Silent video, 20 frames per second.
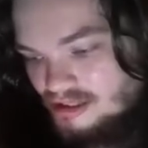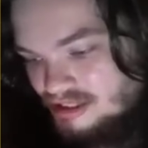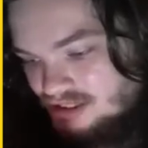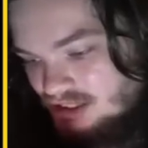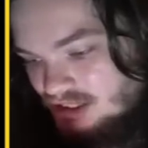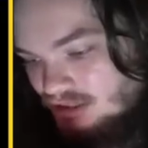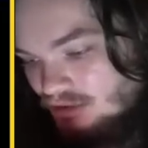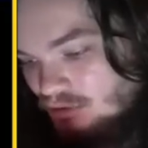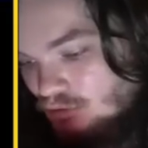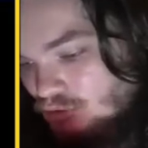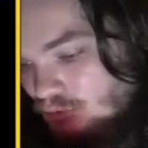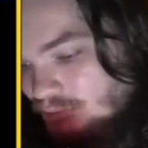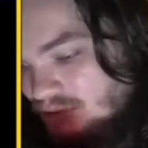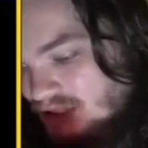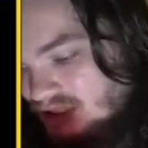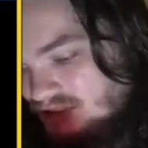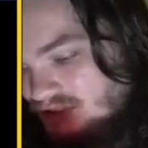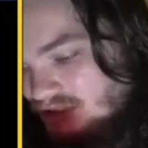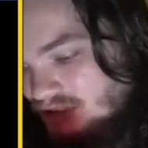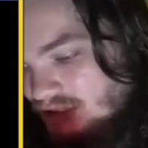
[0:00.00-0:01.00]
I see
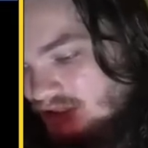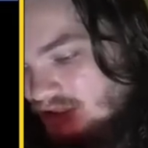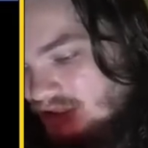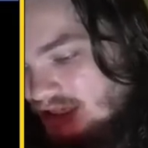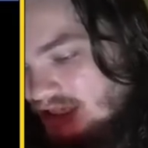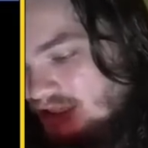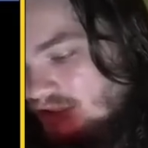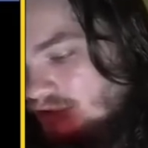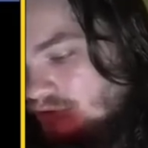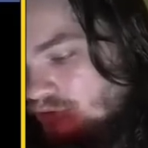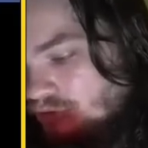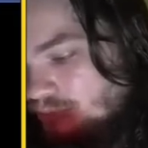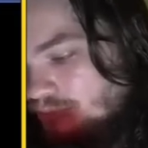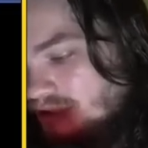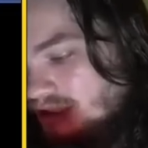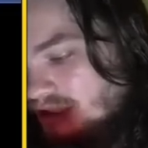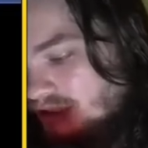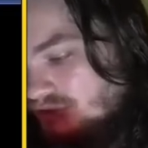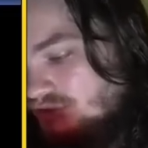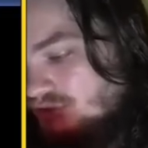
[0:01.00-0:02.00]
Lonerbox in there. Hey
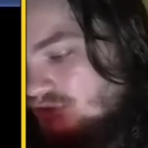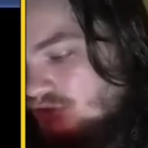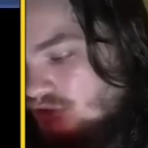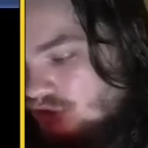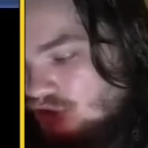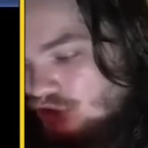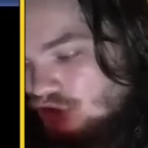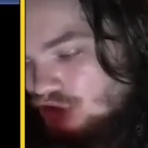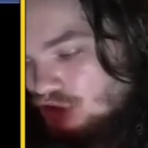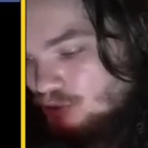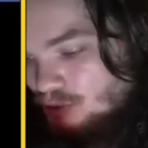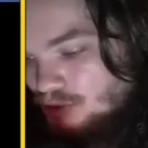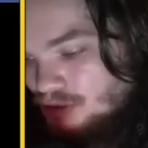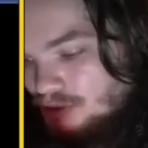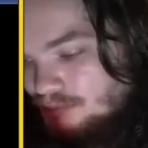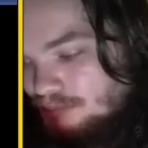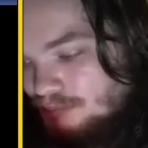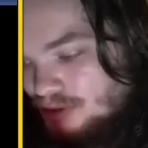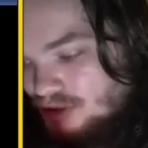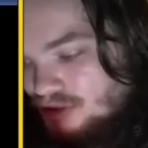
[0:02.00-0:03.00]
Lonerbox, you want a
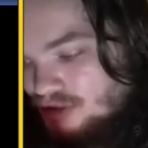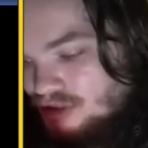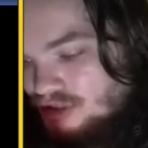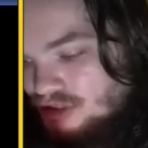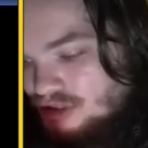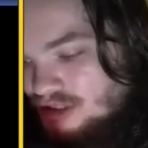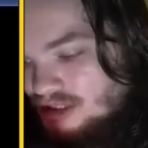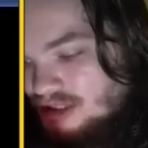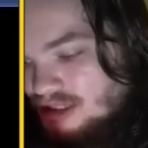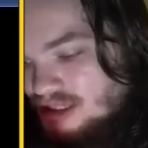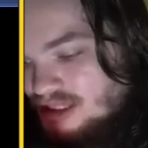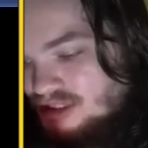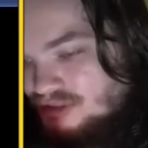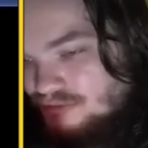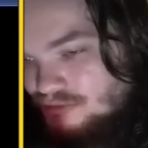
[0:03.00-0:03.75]
burden you didn't ask